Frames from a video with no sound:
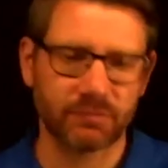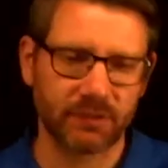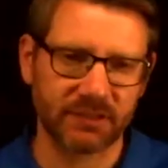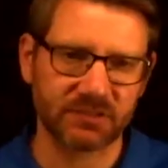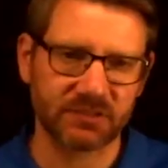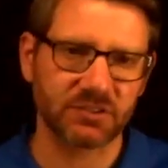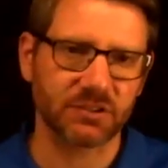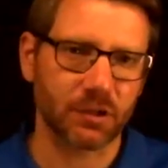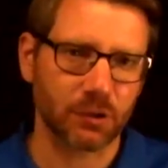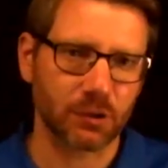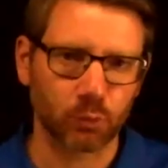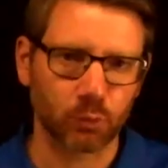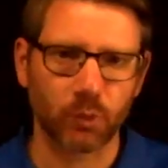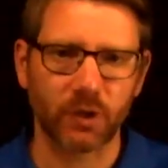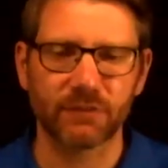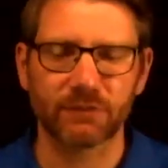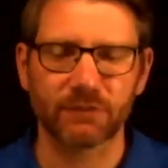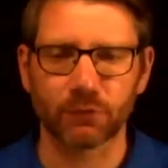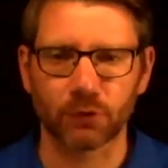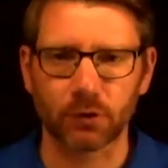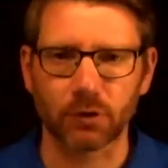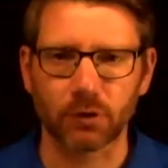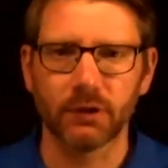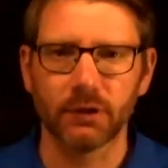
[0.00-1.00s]
that's another way
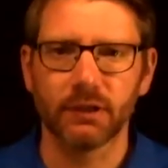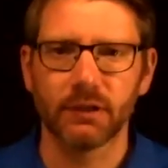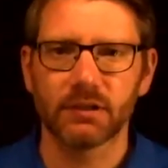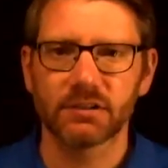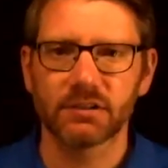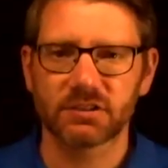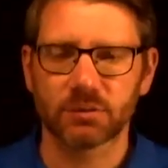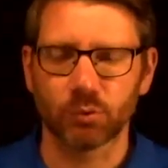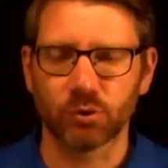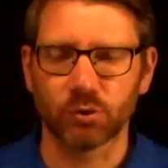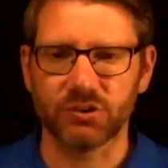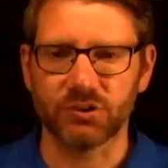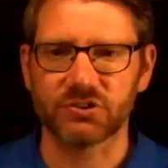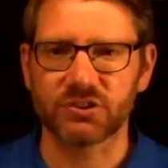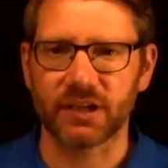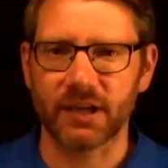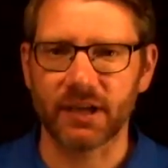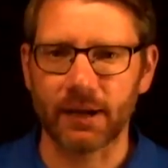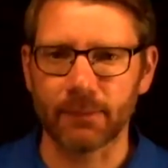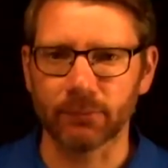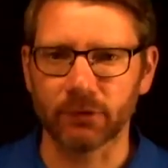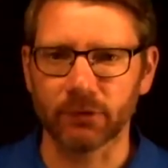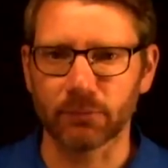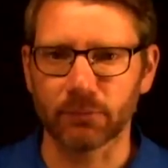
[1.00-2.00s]
for someone to say
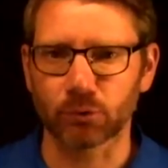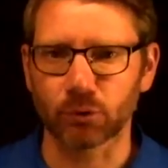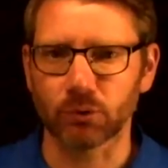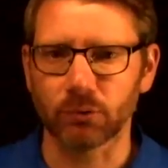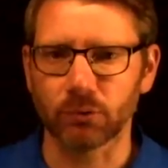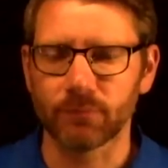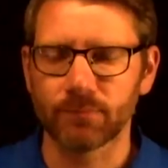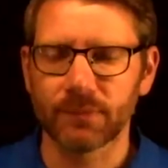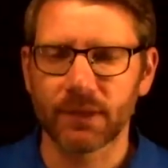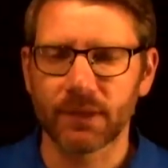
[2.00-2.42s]
I'm liberal.